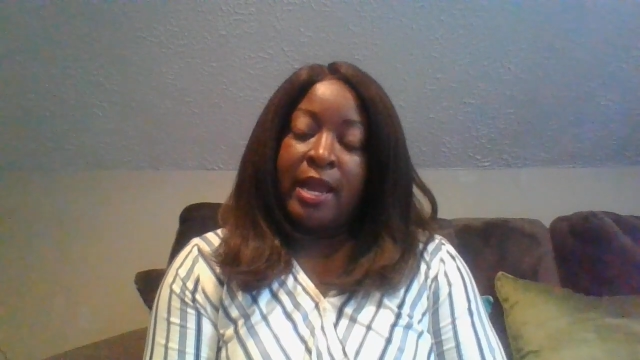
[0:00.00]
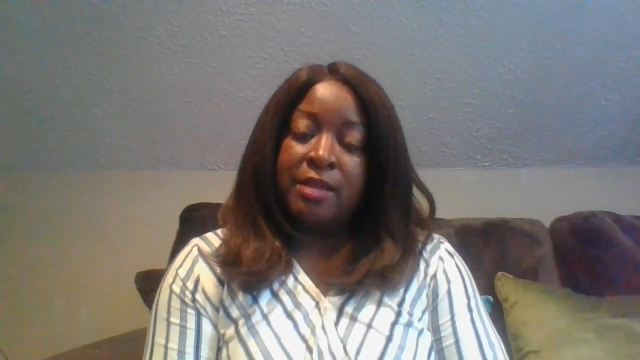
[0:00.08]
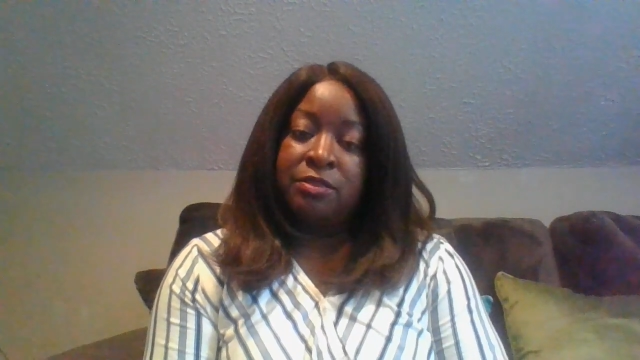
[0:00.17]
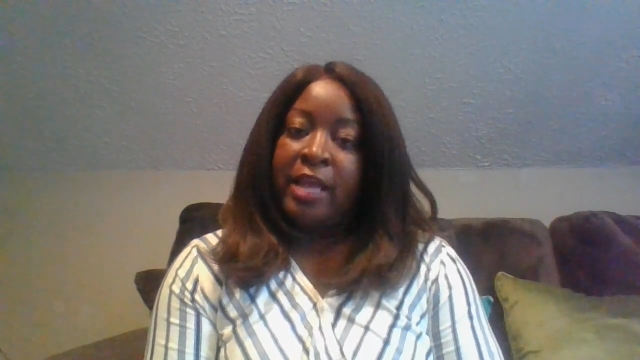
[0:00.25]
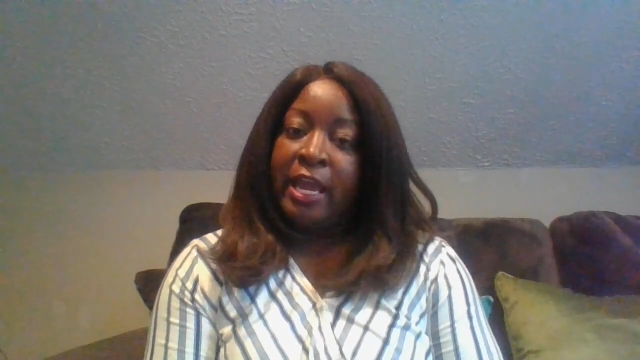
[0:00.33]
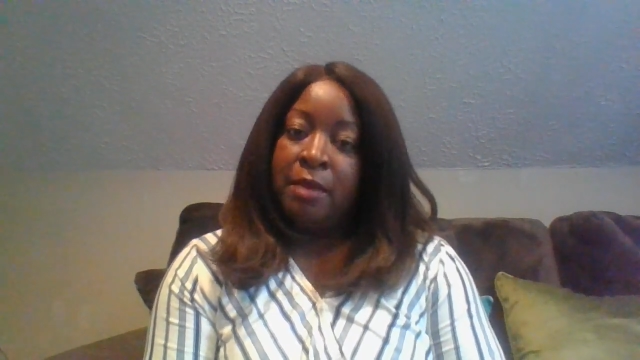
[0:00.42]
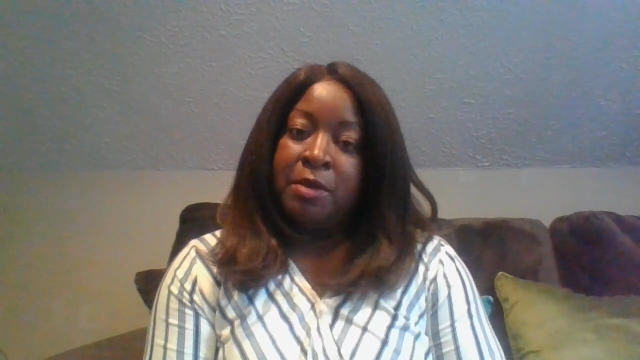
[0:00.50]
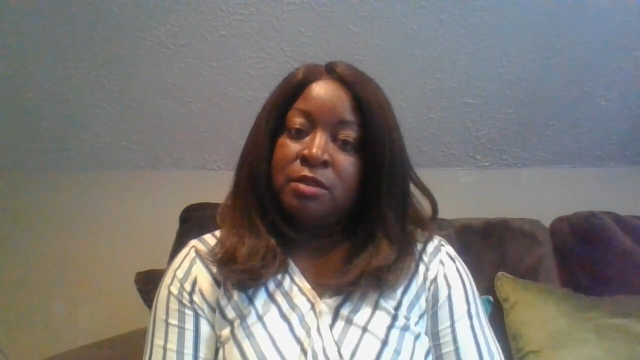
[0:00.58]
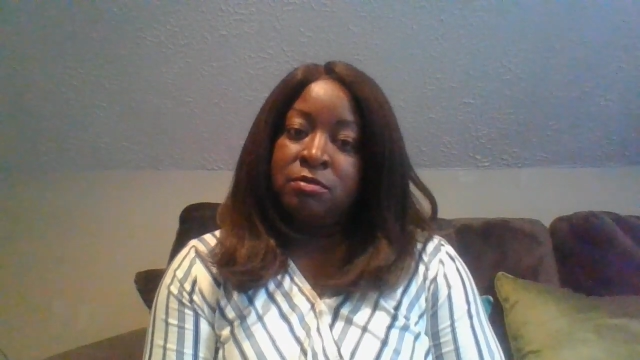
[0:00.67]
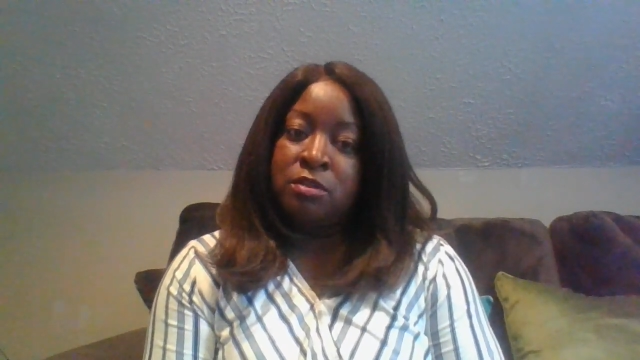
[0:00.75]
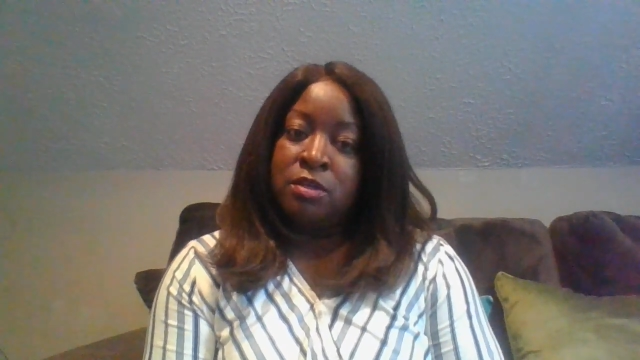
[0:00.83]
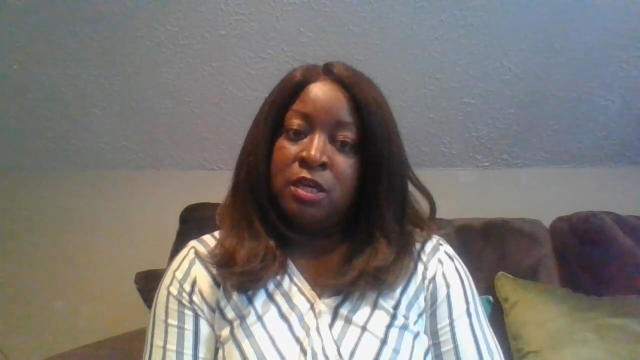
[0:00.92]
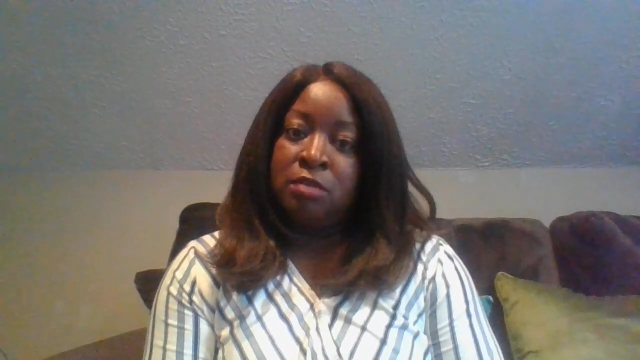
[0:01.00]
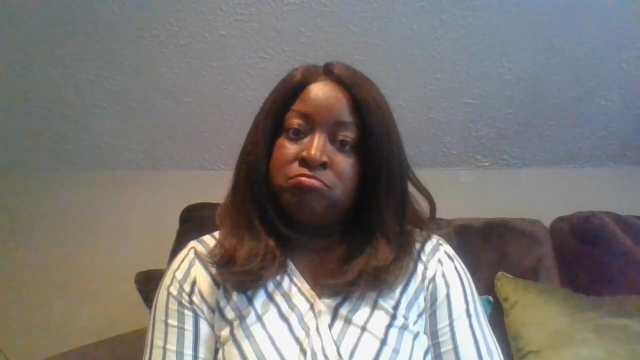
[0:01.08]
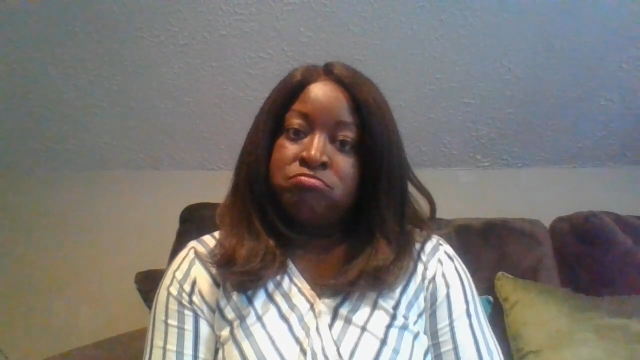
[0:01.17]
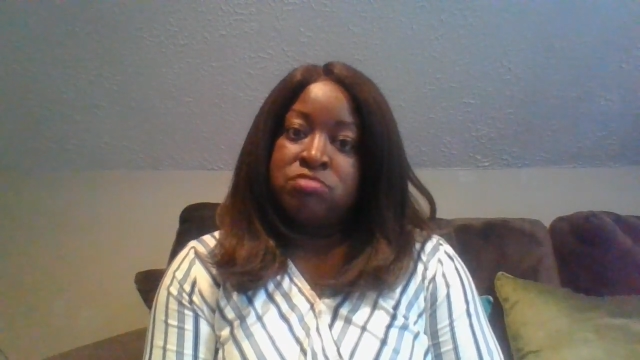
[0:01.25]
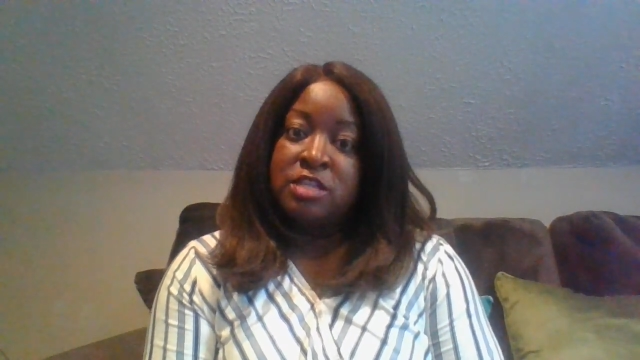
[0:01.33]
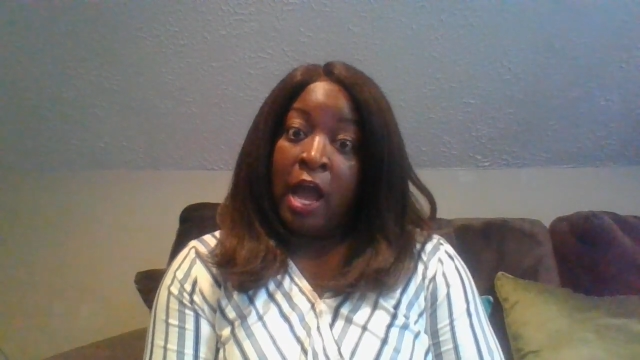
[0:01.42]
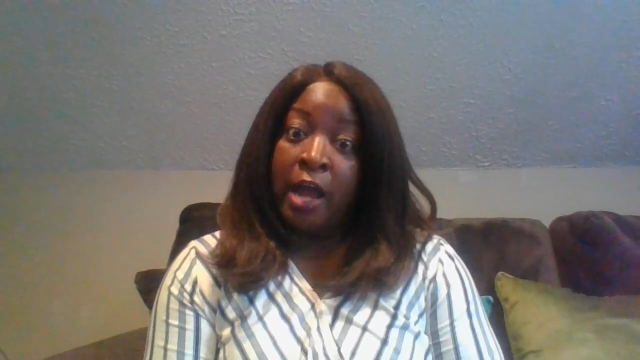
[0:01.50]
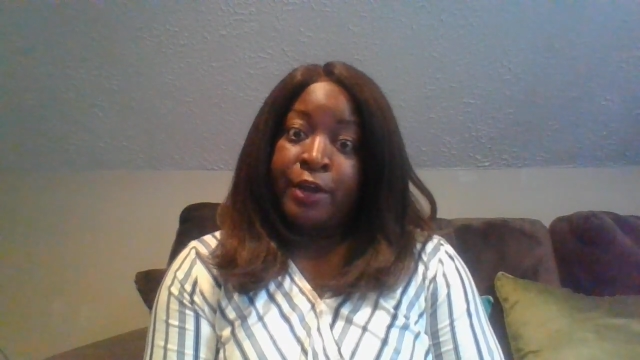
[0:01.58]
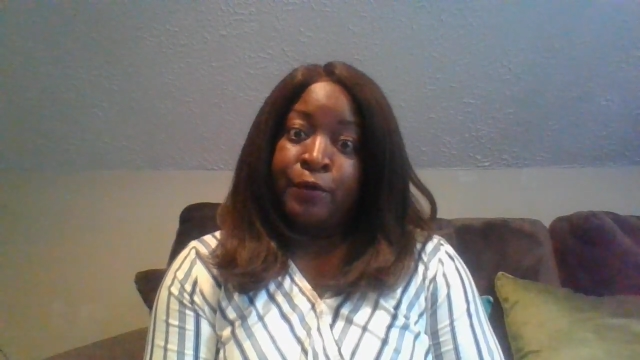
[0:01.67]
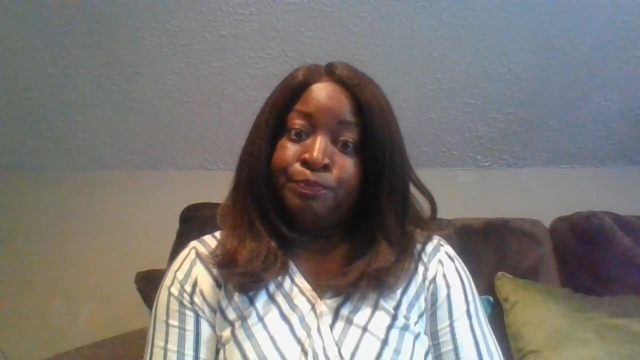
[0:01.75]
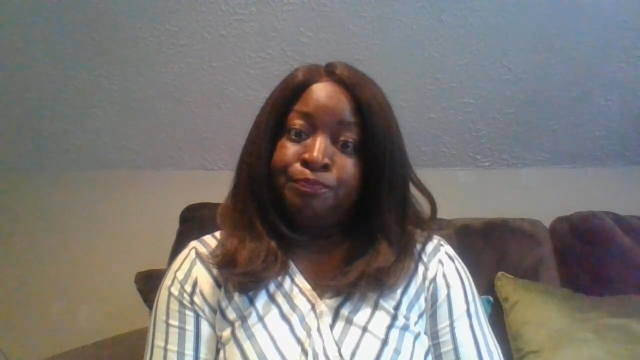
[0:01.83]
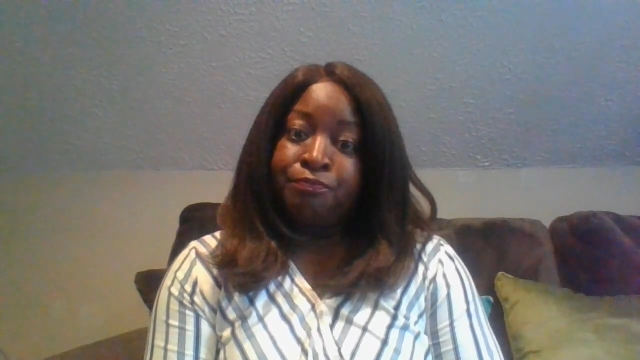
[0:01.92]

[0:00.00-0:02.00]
and naming the style.